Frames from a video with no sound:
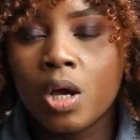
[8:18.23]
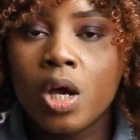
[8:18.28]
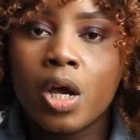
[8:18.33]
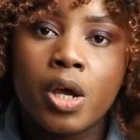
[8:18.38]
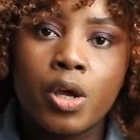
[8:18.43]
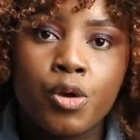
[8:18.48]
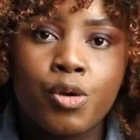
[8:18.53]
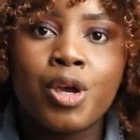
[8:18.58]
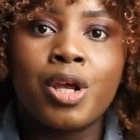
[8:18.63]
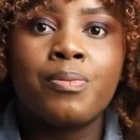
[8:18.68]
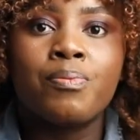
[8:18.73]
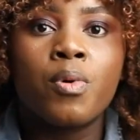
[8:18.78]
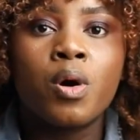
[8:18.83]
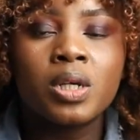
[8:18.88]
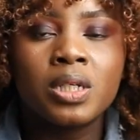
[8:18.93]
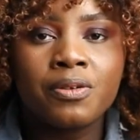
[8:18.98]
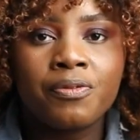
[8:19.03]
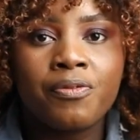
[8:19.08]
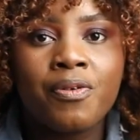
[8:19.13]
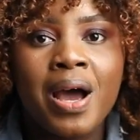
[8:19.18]
you can
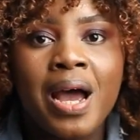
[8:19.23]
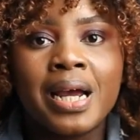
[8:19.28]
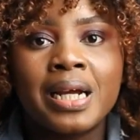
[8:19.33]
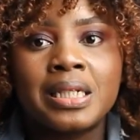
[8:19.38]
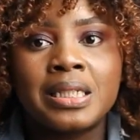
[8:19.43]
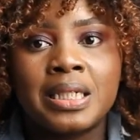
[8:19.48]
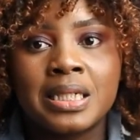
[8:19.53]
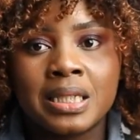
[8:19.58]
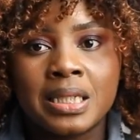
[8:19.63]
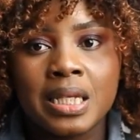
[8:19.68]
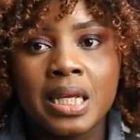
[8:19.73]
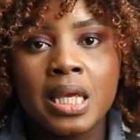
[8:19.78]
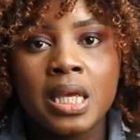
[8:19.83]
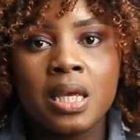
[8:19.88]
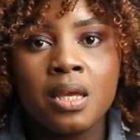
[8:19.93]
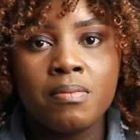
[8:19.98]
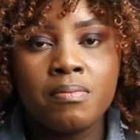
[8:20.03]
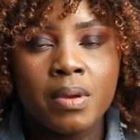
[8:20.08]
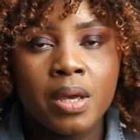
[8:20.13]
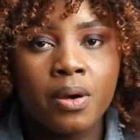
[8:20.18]
modify this
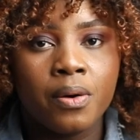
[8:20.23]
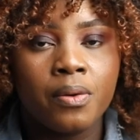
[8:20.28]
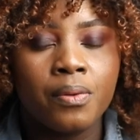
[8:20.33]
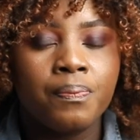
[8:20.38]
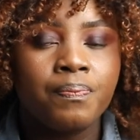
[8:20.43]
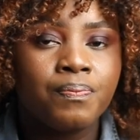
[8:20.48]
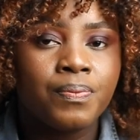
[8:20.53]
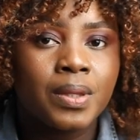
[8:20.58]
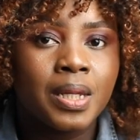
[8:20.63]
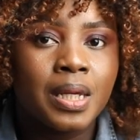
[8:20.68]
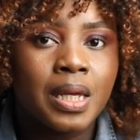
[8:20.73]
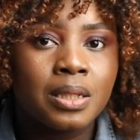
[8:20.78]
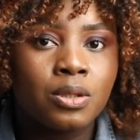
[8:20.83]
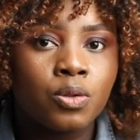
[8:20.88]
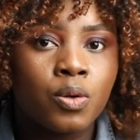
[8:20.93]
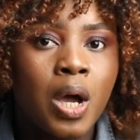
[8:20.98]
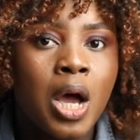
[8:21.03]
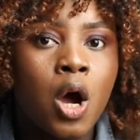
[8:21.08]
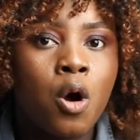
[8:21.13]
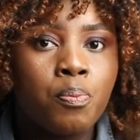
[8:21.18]
email
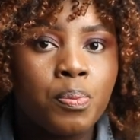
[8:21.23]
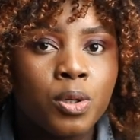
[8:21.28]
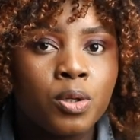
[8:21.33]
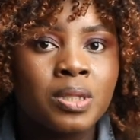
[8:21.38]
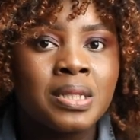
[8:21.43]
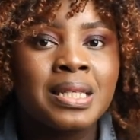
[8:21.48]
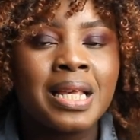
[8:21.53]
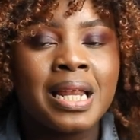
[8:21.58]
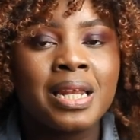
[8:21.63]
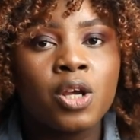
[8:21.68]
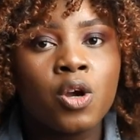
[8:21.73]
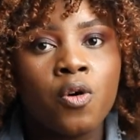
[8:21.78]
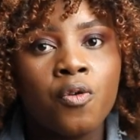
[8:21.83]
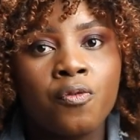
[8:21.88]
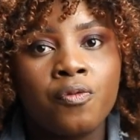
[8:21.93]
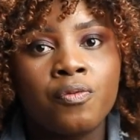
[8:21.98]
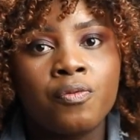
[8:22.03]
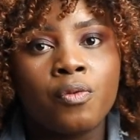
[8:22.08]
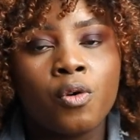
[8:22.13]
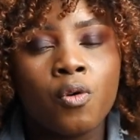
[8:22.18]
to help you send
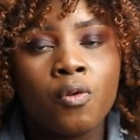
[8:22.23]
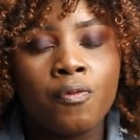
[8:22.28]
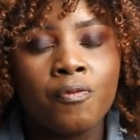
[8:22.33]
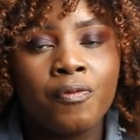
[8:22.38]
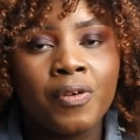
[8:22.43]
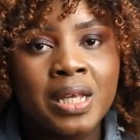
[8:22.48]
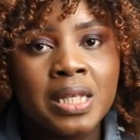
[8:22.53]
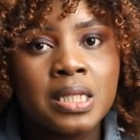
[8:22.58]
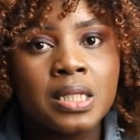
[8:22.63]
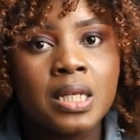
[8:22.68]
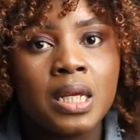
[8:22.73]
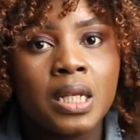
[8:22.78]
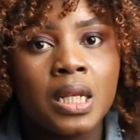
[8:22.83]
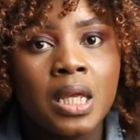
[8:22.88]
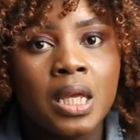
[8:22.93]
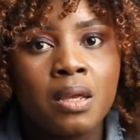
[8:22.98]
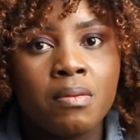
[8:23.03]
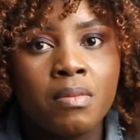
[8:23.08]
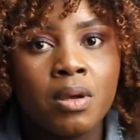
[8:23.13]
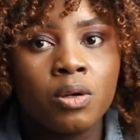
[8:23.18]
convincing
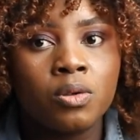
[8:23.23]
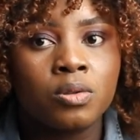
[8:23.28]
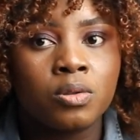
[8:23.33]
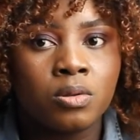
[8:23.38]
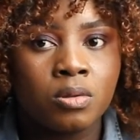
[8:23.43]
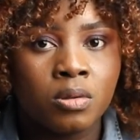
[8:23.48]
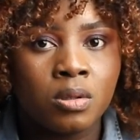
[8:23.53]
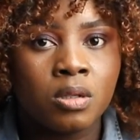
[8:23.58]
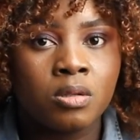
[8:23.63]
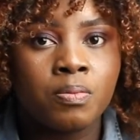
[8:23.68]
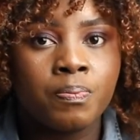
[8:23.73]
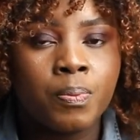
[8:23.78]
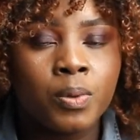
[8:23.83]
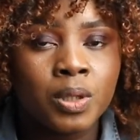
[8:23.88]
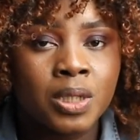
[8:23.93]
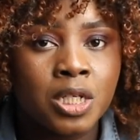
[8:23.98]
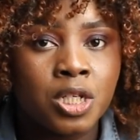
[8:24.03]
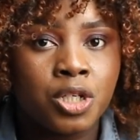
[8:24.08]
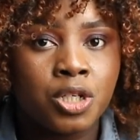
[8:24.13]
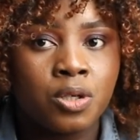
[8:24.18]
emails to the
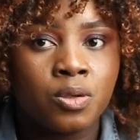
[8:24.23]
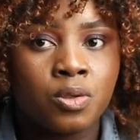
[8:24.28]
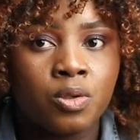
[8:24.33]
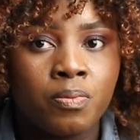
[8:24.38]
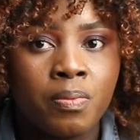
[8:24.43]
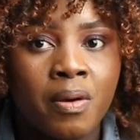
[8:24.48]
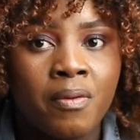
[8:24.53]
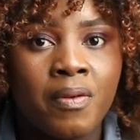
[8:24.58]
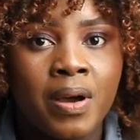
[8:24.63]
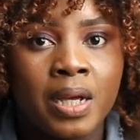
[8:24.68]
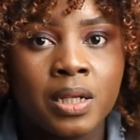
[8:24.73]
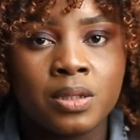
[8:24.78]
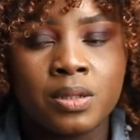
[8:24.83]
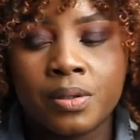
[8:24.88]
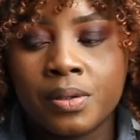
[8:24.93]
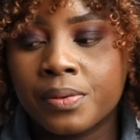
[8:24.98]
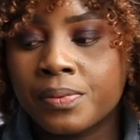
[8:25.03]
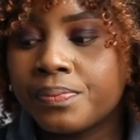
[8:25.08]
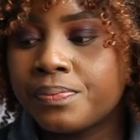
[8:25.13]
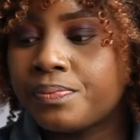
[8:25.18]
potential
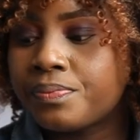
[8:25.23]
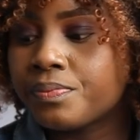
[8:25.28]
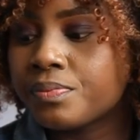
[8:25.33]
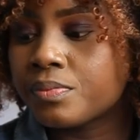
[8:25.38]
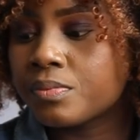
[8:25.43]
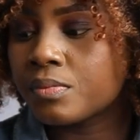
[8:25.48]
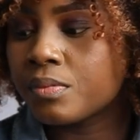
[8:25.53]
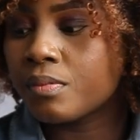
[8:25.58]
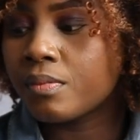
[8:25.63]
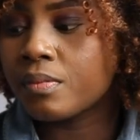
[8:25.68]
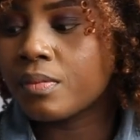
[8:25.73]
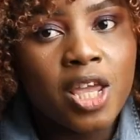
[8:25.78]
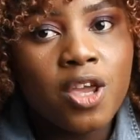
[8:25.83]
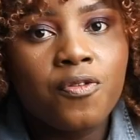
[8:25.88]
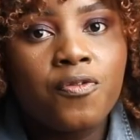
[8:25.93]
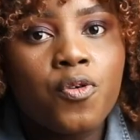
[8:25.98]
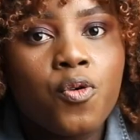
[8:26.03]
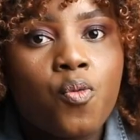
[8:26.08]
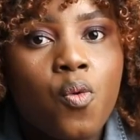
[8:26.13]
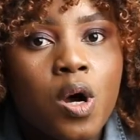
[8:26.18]
supervisor. Thank you
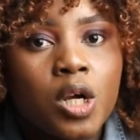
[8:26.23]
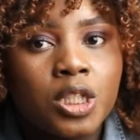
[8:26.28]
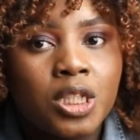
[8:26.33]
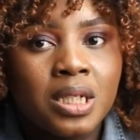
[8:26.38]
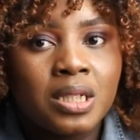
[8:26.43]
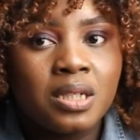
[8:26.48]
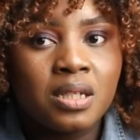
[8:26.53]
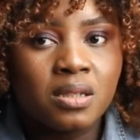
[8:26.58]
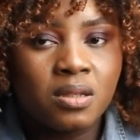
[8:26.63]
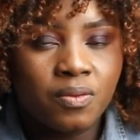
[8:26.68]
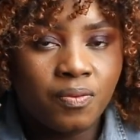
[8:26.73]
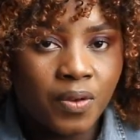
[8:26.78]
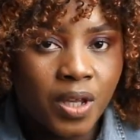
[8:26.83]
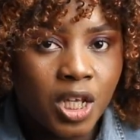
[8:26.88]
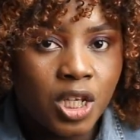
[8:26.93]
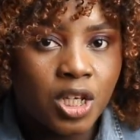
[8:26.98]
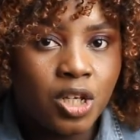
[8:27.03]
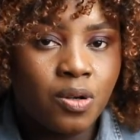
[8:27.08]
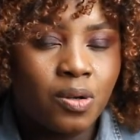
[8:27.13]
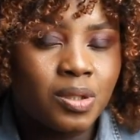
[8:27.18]
for watching this
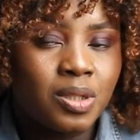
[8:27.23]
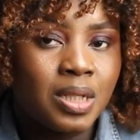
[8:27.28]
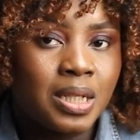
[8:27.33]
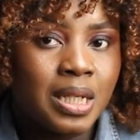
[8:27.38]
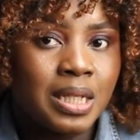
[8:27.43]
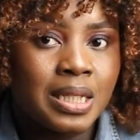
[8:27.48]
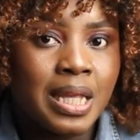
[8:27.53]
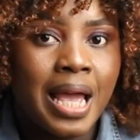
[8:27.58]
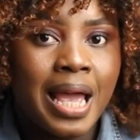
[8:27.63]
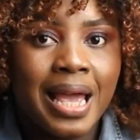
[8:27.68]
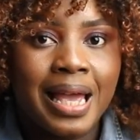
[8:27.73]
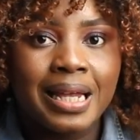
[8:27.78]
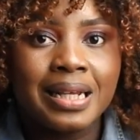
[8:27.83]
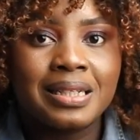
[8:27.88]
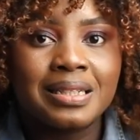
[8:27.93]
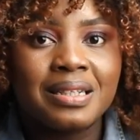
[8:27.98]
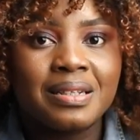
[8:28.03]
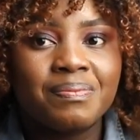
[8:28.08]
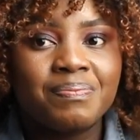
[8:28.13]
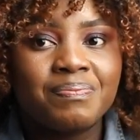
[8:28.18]
video to this end.